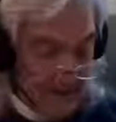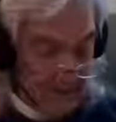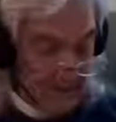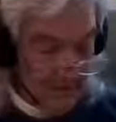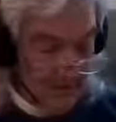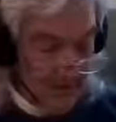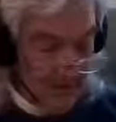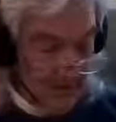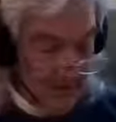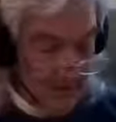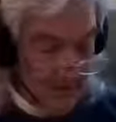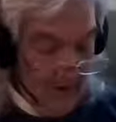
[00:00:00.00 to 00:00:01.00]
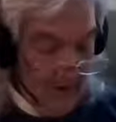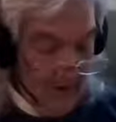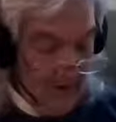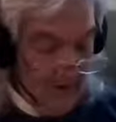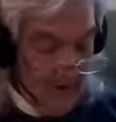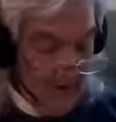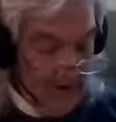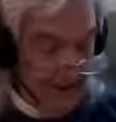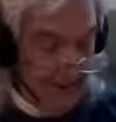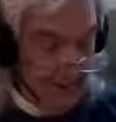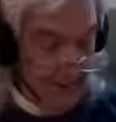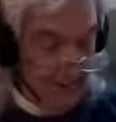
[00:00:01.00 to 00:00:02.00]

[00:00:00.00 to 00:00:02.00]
out of an ego